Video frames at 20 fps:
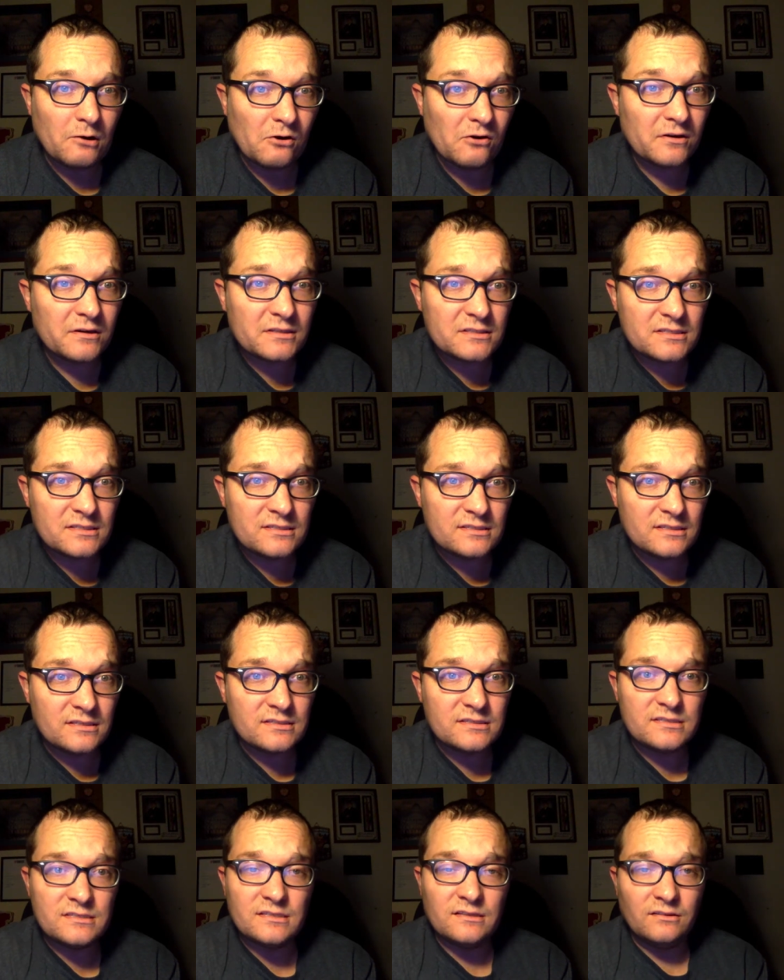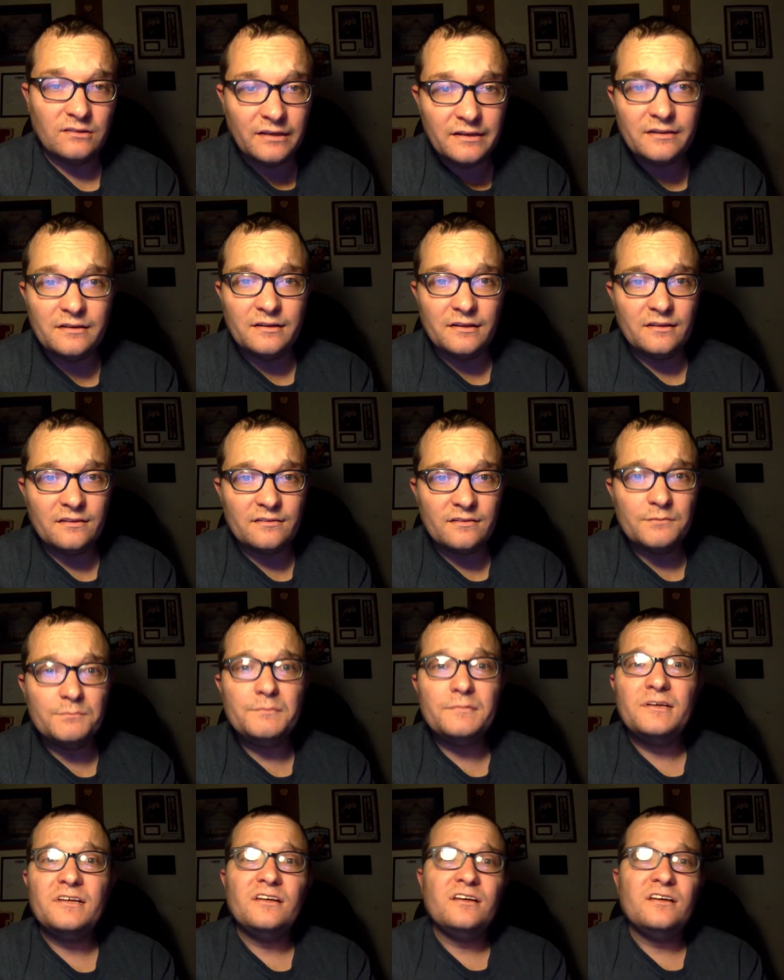Marxist Leninism.